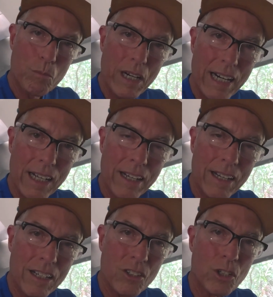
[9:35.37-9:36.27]
back
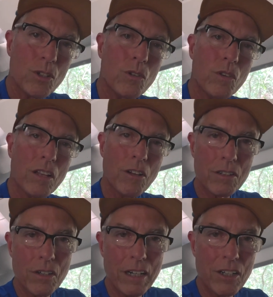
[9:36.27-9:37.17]
to the
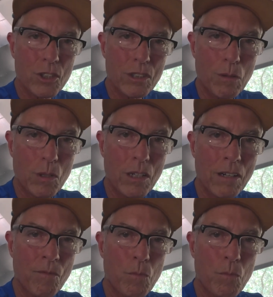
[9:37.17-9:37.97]
Loco Airstreamer.